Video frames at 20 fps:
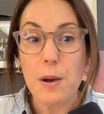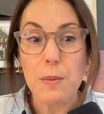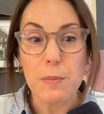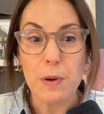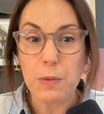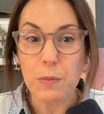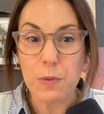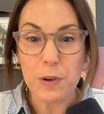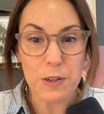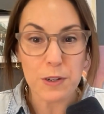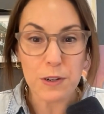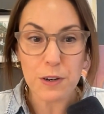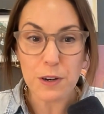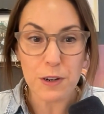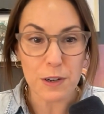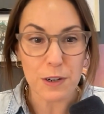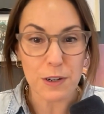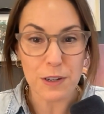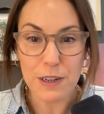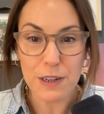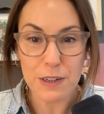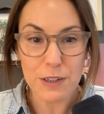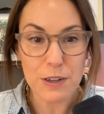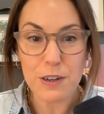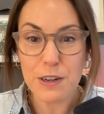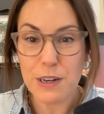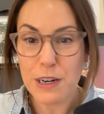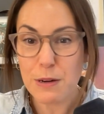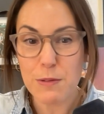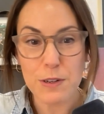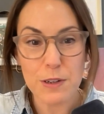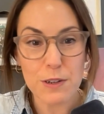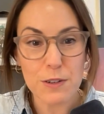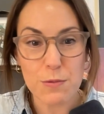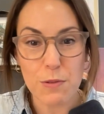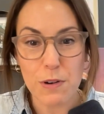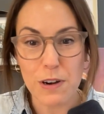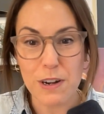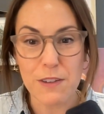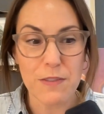But when you're early in your career, when you're
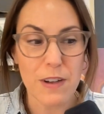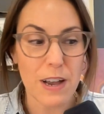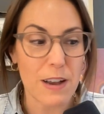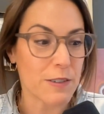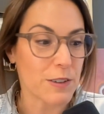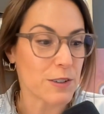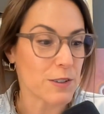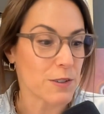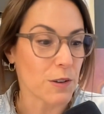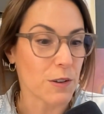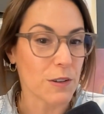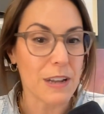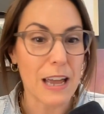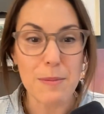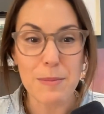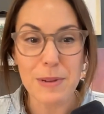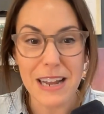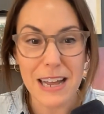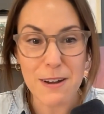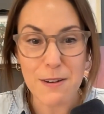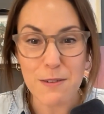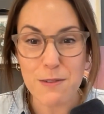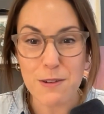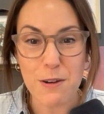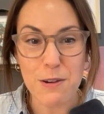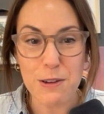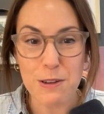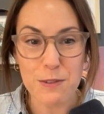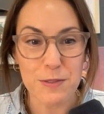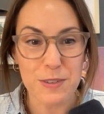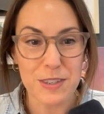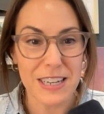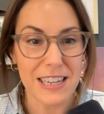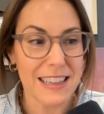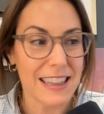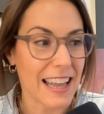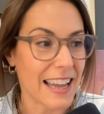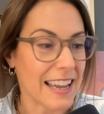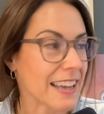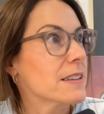25 years old, I mean, I don't know, you've seen
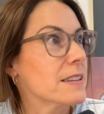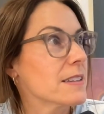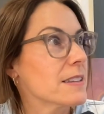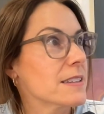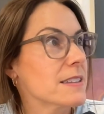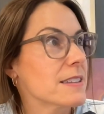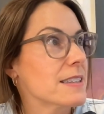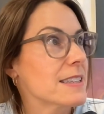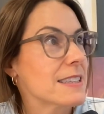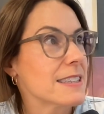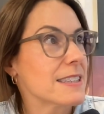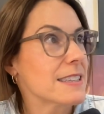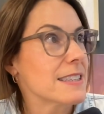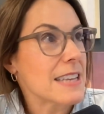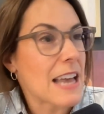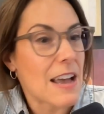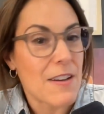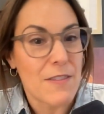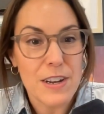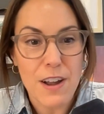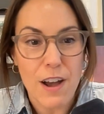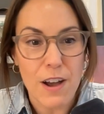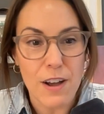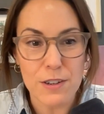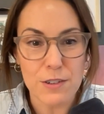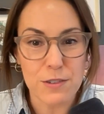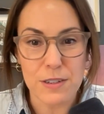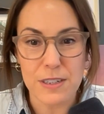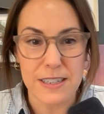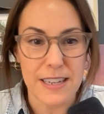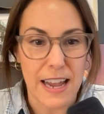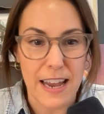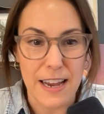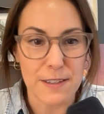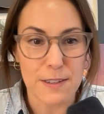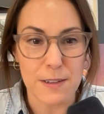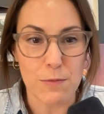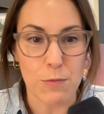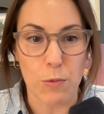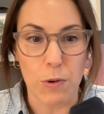like 700
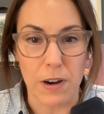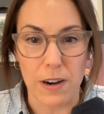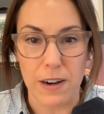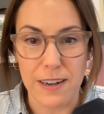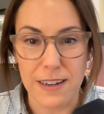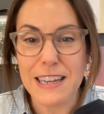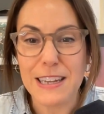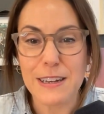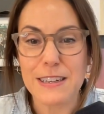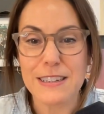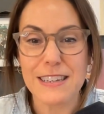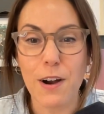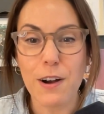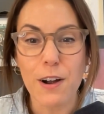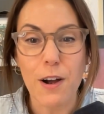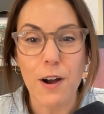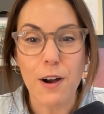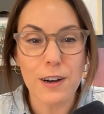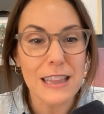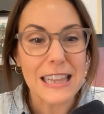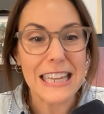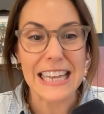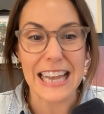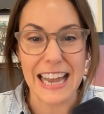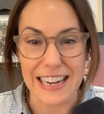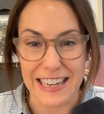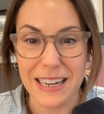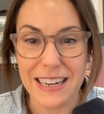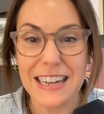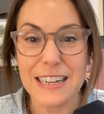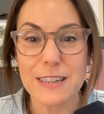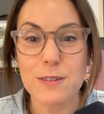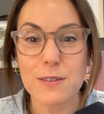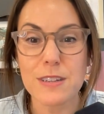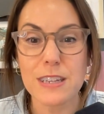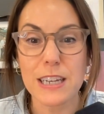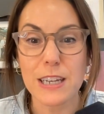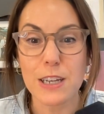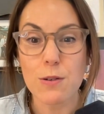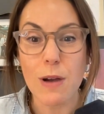days of work. It's like hardly any. And so
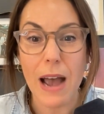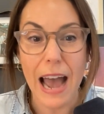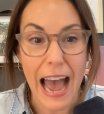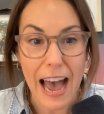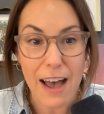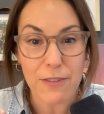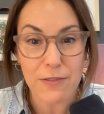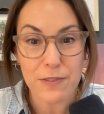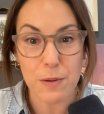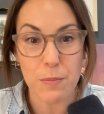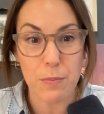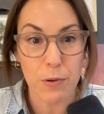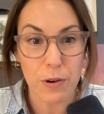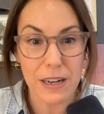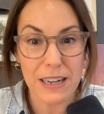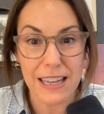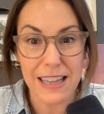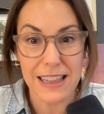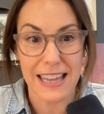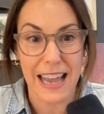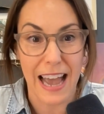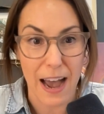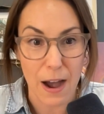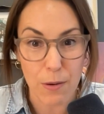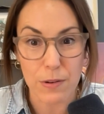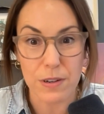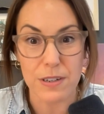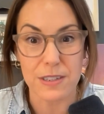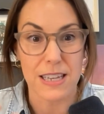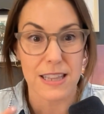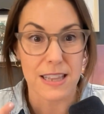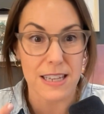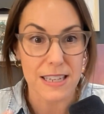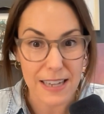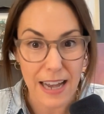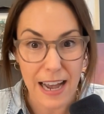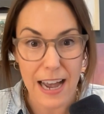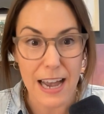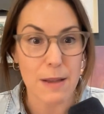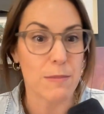it's like, you have to put in the hours and the
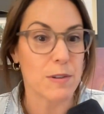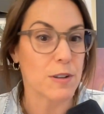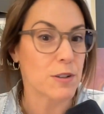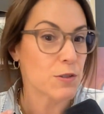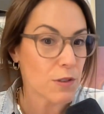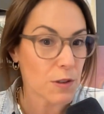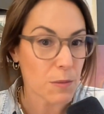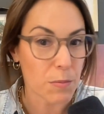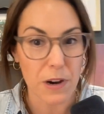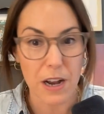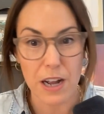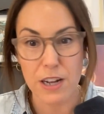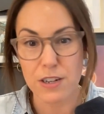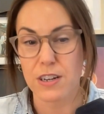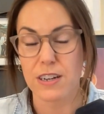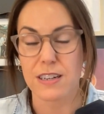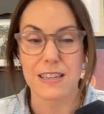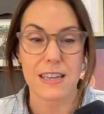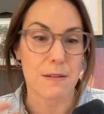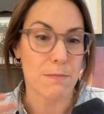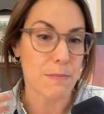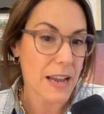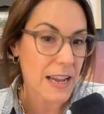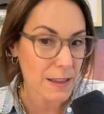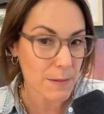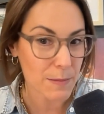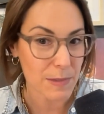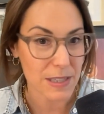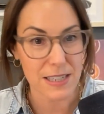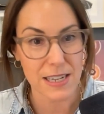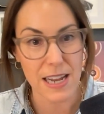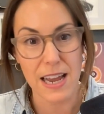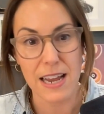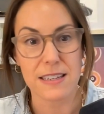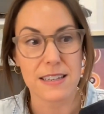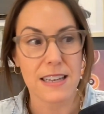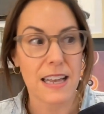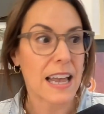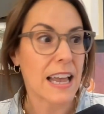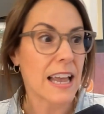time and do the projects and make the
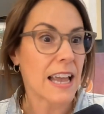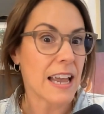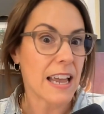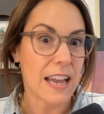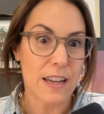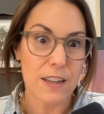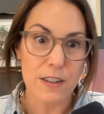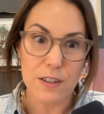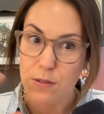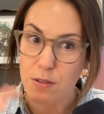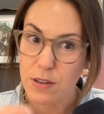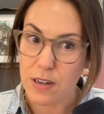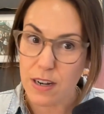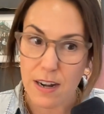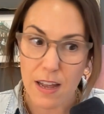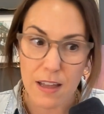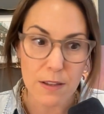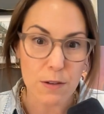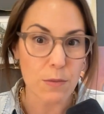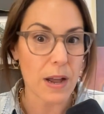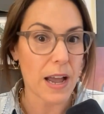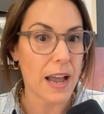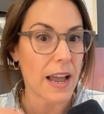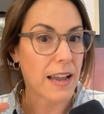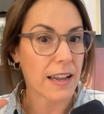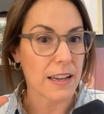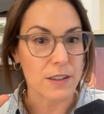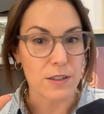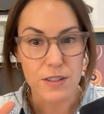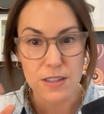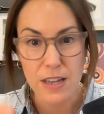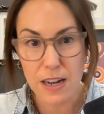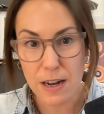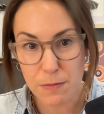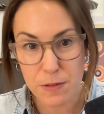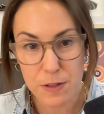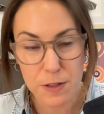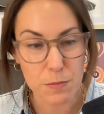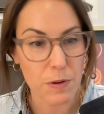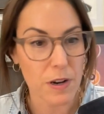mistakes and do it another way and set up
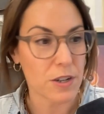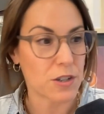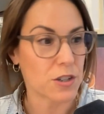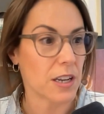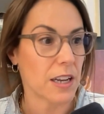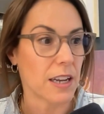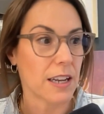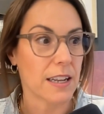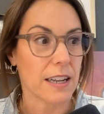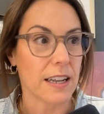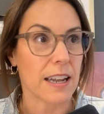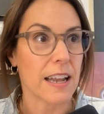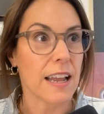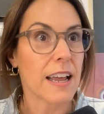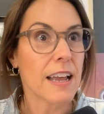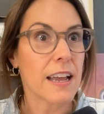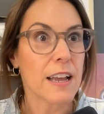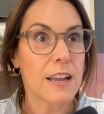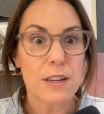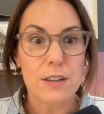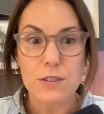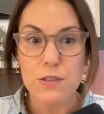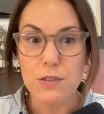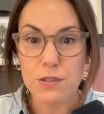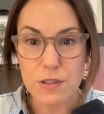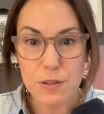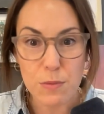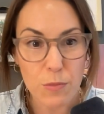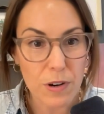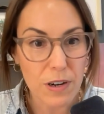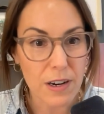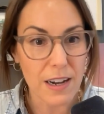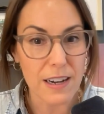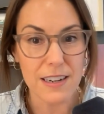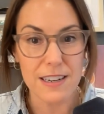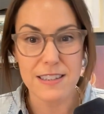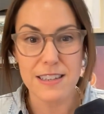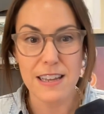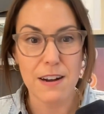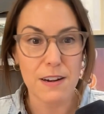the spreadsheet and do some work on
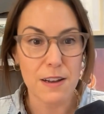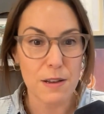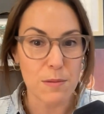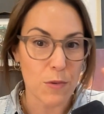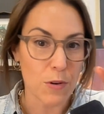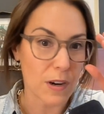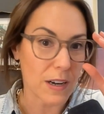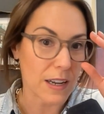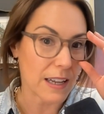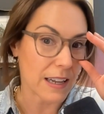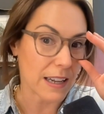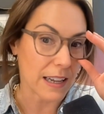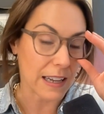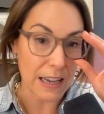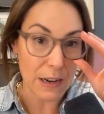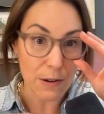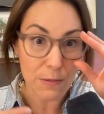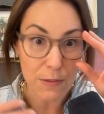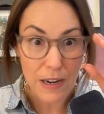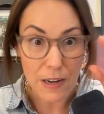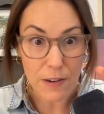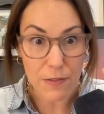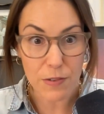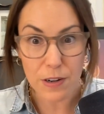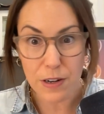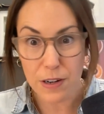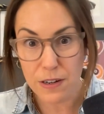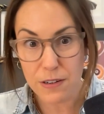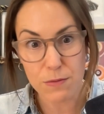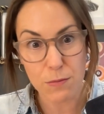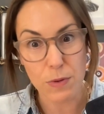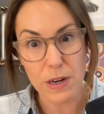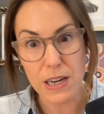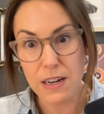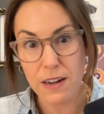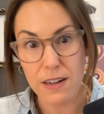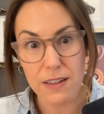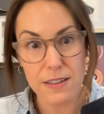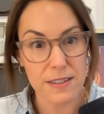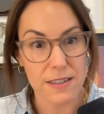a Saturday morning and get ready for your week
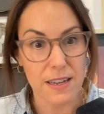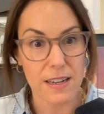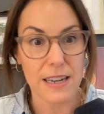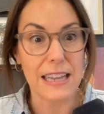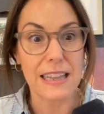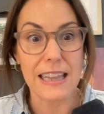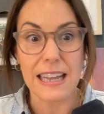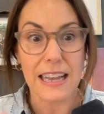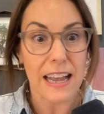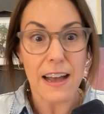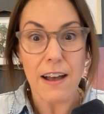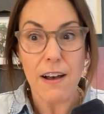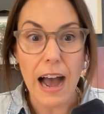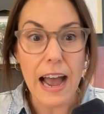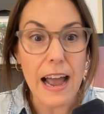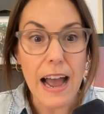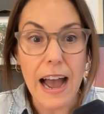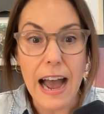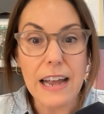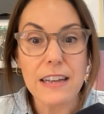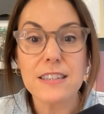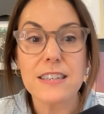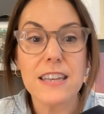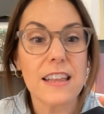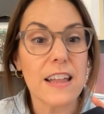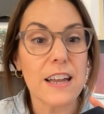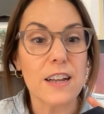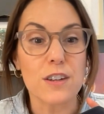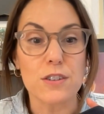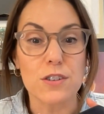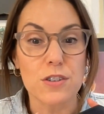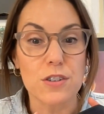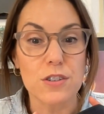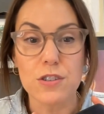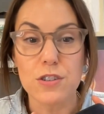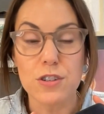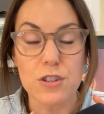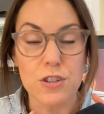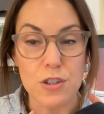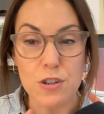on Sunday. And like, I say like,
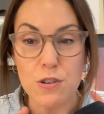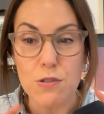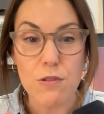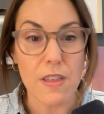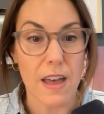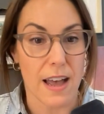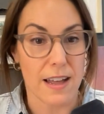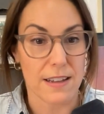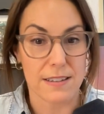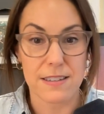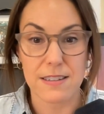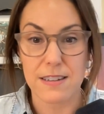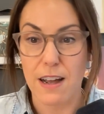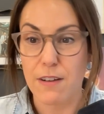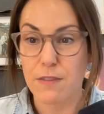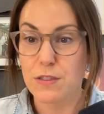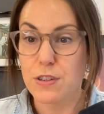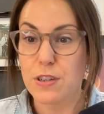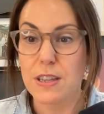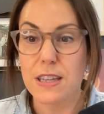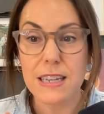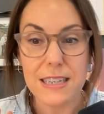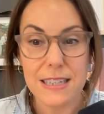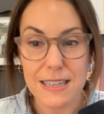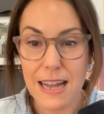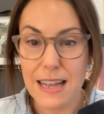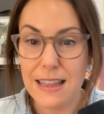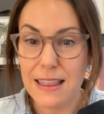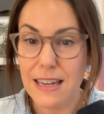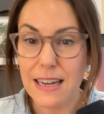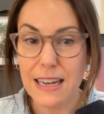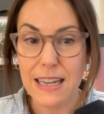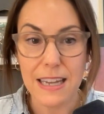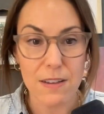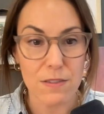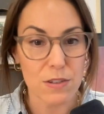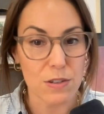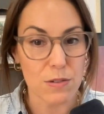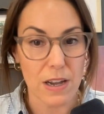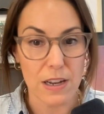do that stuff to the extent that it
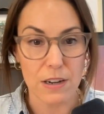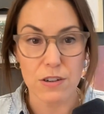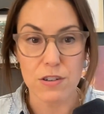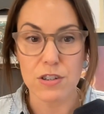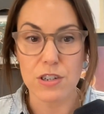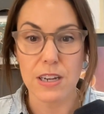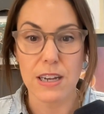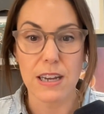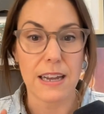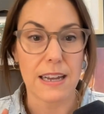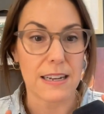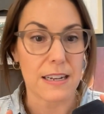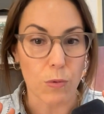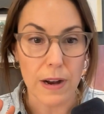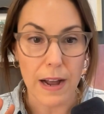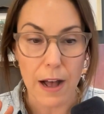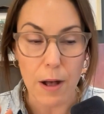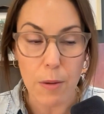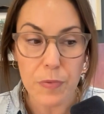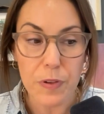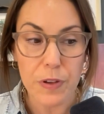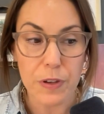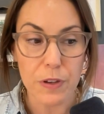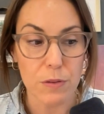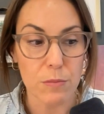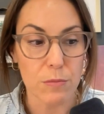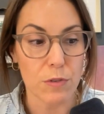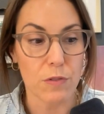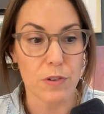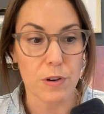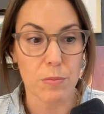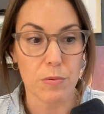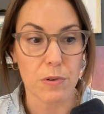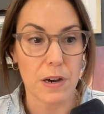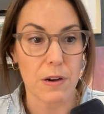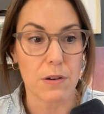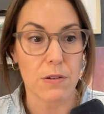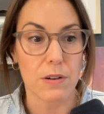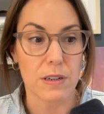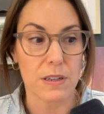gives you energy and it's helping you move your
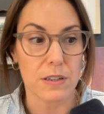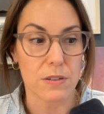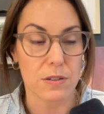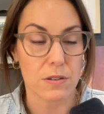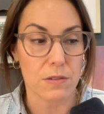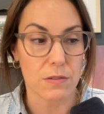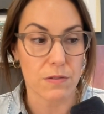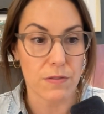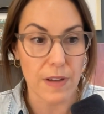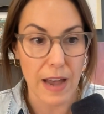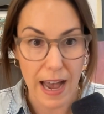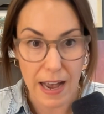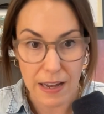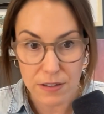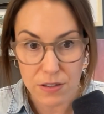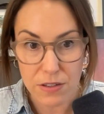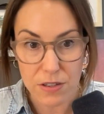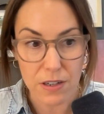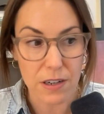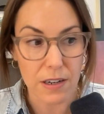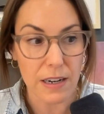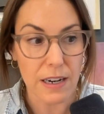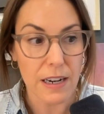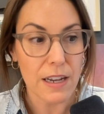priorities faster.